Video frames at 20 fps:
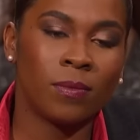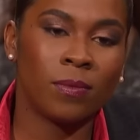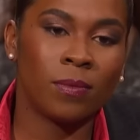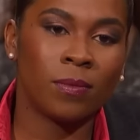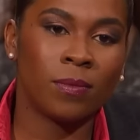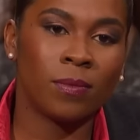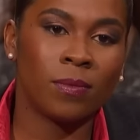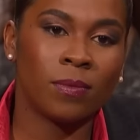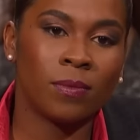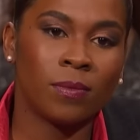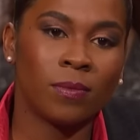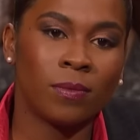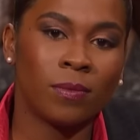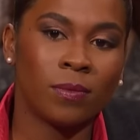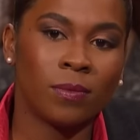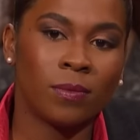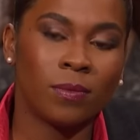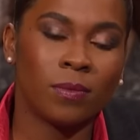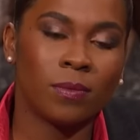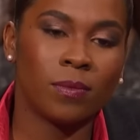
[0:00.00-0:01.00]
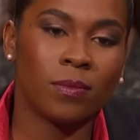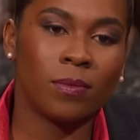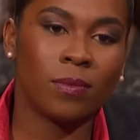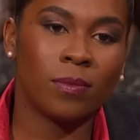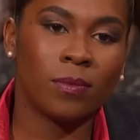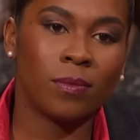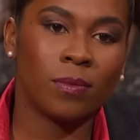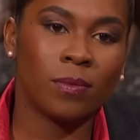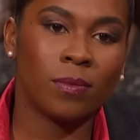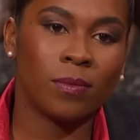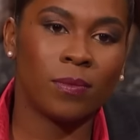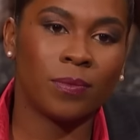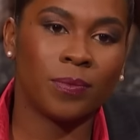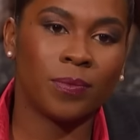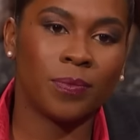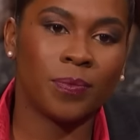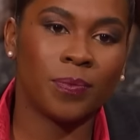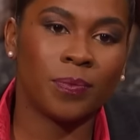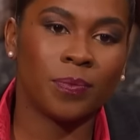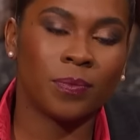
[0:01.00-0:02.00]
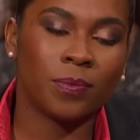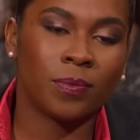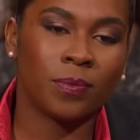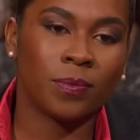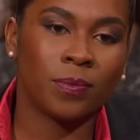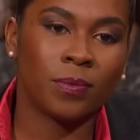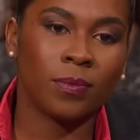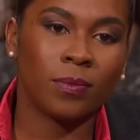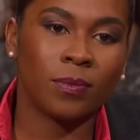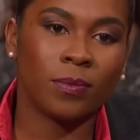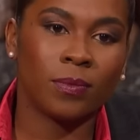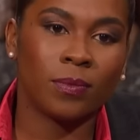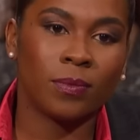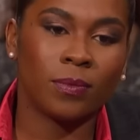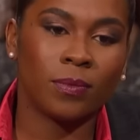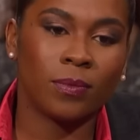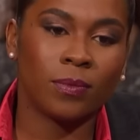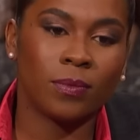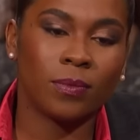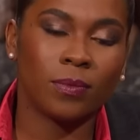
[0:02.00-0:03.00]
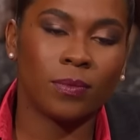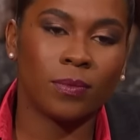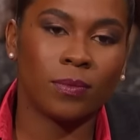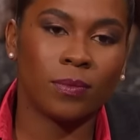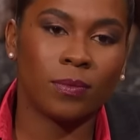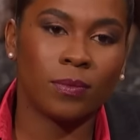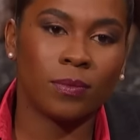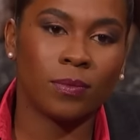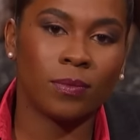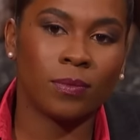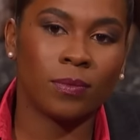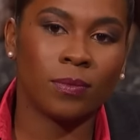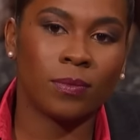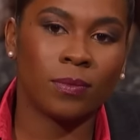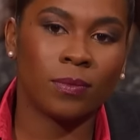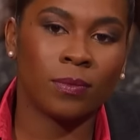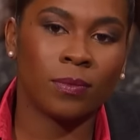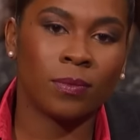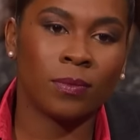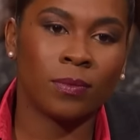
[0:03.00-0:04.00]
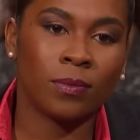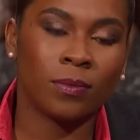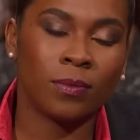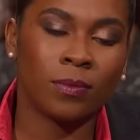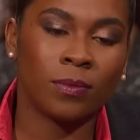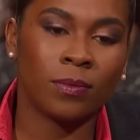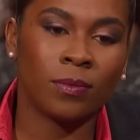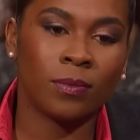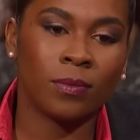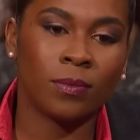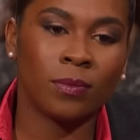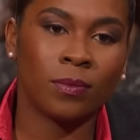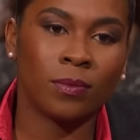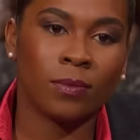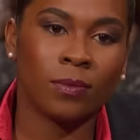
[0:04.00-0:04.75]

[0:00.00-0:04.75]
(not speaking)